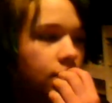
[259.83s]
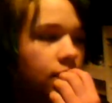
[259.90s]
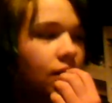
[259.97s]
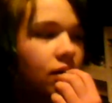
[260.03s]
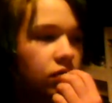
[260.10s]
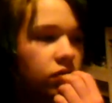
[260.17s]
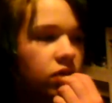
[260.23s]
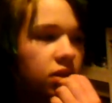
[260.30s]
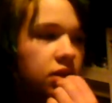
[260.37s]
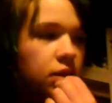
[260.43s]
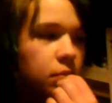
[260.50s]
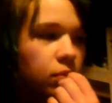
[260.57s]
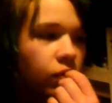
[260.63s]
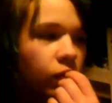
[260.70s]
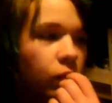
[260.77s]
I've done that
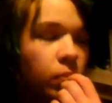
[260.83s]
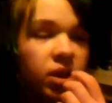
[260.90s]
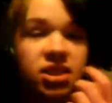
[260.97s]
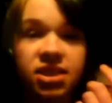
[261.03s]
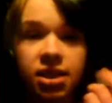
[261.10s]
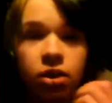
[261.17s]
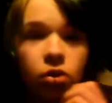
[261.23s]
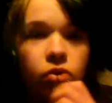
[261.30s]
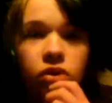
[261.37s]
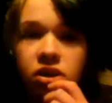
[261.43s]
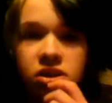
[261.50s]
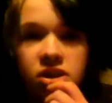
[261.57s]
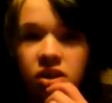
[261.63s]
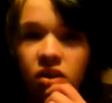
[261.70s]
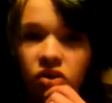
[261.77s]
before. Basically, all these
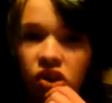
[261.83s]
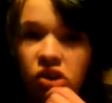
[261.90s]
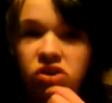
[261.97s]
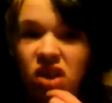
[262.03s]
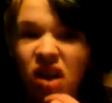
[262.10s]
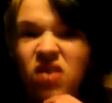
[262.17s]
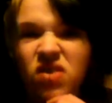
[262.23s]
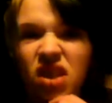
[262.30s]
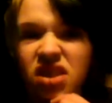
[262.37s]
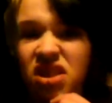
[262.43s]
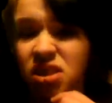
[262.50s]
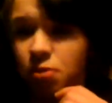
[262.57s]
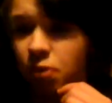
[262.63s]
scenarios, I've done this